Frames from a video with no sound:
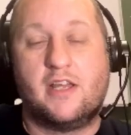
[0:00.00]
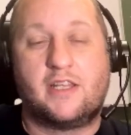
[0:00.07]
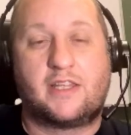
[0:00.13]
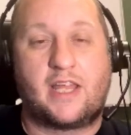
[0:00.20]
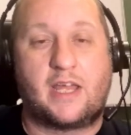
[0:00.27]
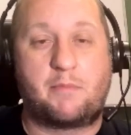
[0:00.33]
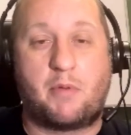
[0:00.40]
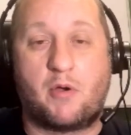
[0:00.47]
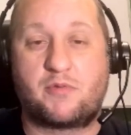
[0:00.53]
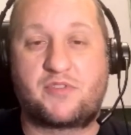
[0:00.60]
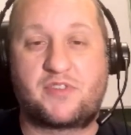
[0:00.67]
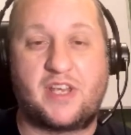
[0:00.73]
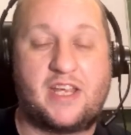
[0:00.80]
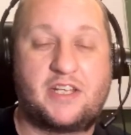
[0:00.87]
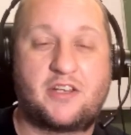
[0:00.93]
They both
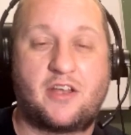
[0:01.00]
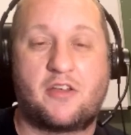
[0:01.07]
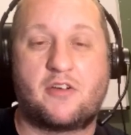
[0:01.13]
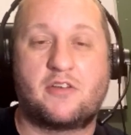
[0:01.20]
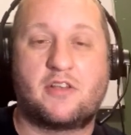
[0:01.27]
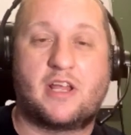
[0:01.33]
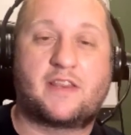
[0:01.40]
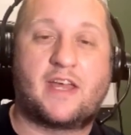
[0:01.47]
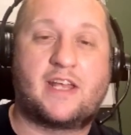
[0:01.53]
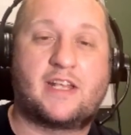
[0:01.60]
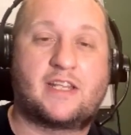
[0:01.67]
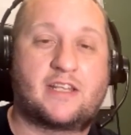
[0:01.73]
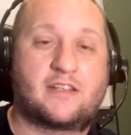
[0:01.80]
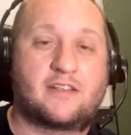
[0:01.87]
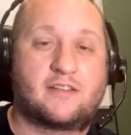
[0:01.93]
see each other and they think
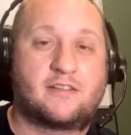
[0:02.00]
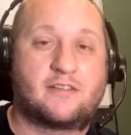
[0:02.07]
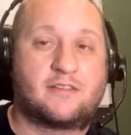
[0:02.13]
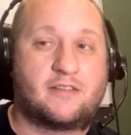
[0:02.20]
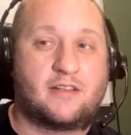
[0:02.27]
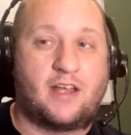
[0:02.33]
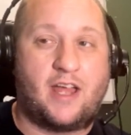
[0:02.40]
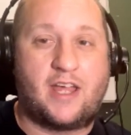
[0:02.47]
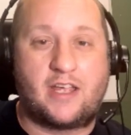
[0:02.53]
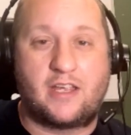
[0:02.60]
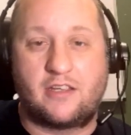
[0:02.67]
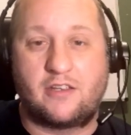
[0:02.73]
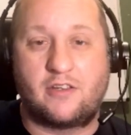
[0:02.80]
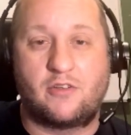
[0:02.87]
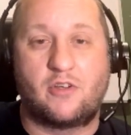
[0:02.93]
that, hey,
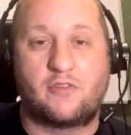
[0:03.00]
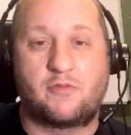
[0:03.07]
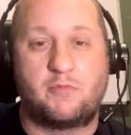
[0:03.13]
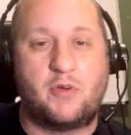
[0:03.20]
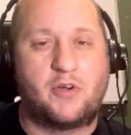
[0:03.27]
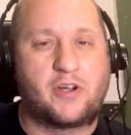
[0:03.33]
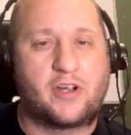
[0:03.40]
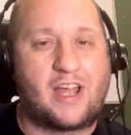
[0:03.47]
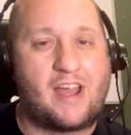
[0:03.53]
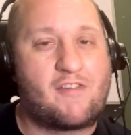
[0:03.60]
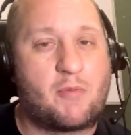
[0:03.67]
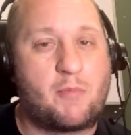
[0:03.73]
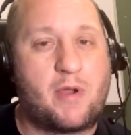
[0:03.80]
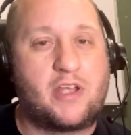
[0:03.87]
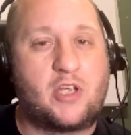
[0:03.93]
you look familiar. Have I
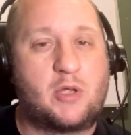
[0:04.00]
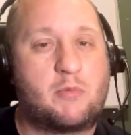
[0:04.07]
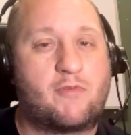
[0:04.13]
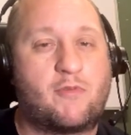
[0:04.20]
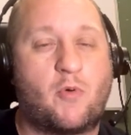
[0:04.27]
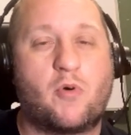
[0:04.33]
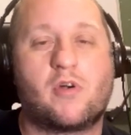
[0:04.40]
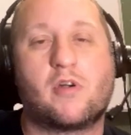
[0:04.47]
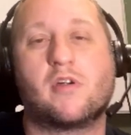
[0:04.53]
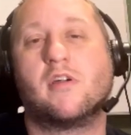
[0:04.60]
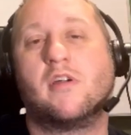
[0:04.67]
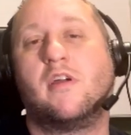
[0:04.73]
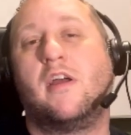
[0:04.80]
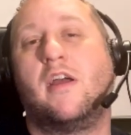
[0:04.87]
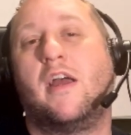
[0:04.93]
met you before?
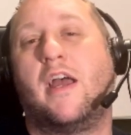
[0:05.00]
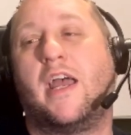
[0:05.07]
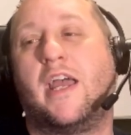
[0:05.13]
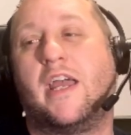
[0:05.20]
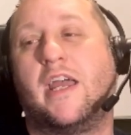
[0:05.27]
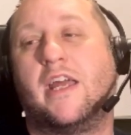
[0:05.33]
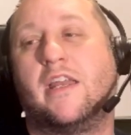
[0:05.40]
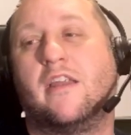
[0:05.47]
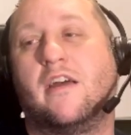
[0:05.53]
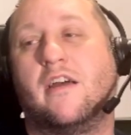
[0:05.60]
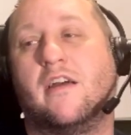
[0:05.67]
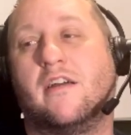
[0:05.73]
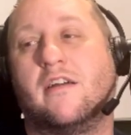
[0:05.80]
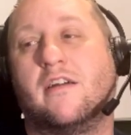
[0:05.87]
and uh,